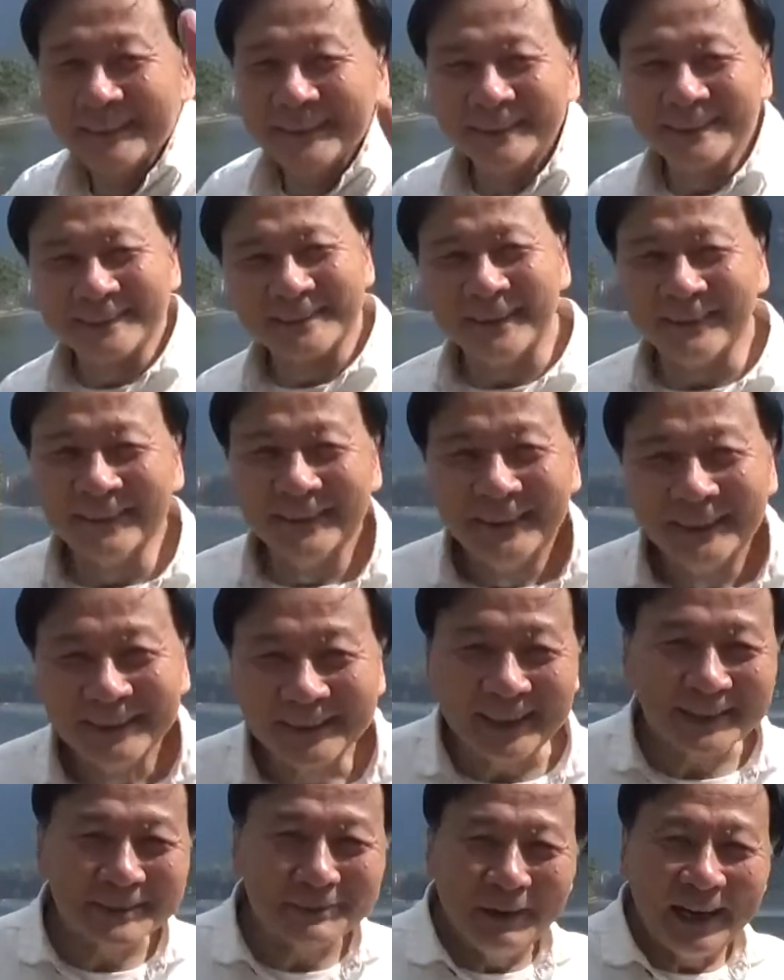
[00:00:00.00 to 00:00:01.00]
So
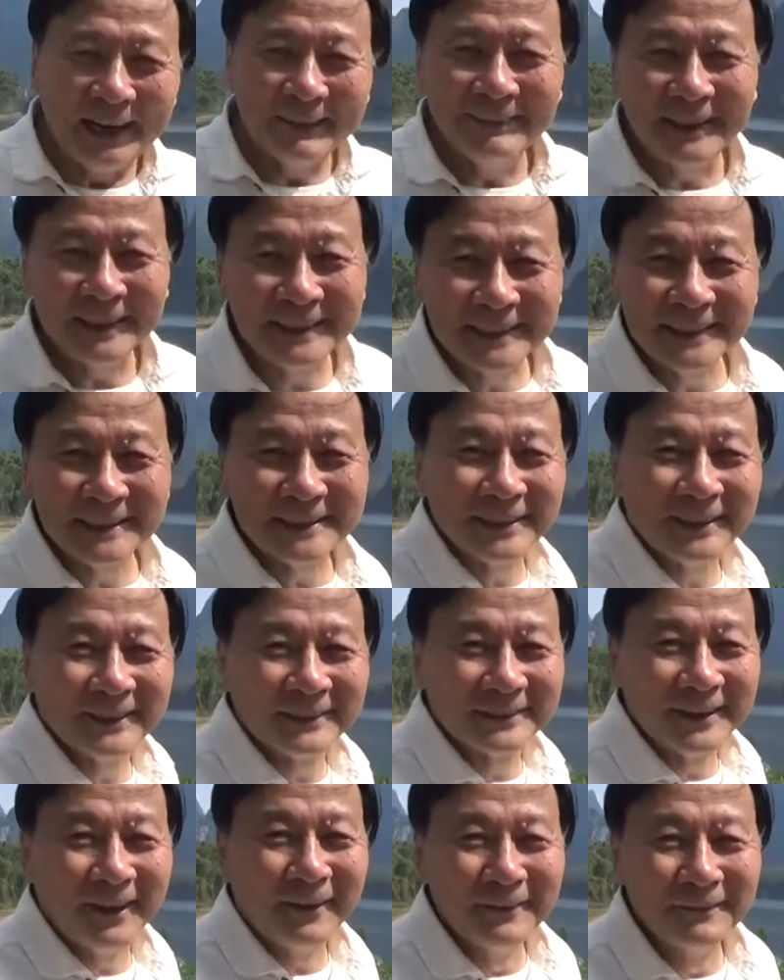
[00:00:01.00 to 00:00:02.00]
that's why my teacher
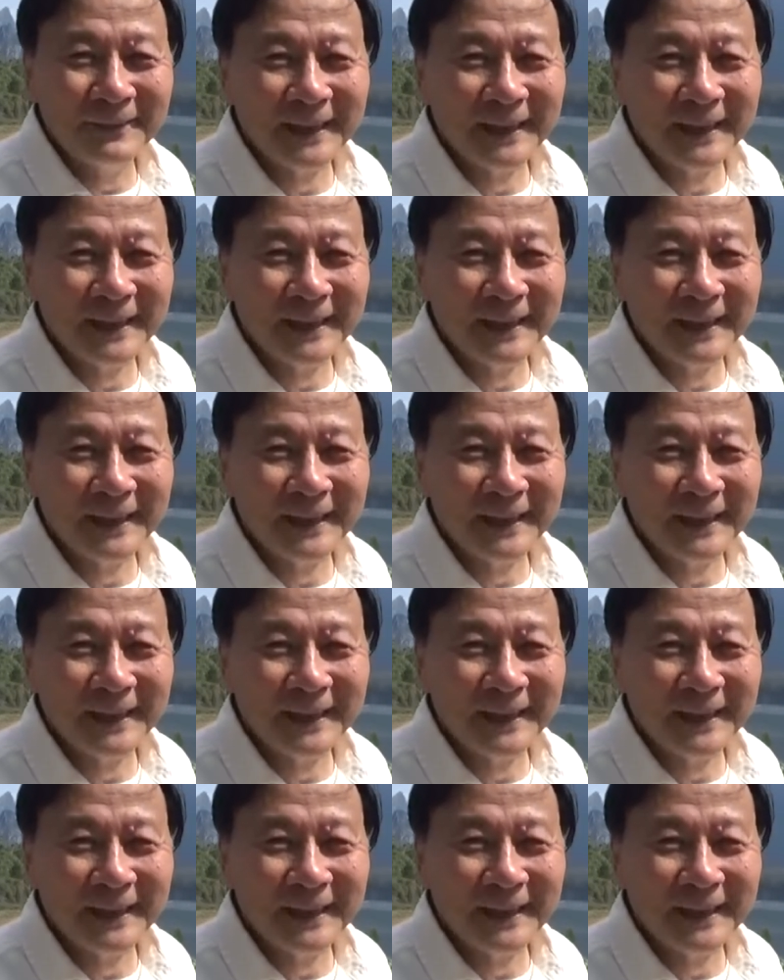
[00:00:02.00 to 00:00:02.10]
told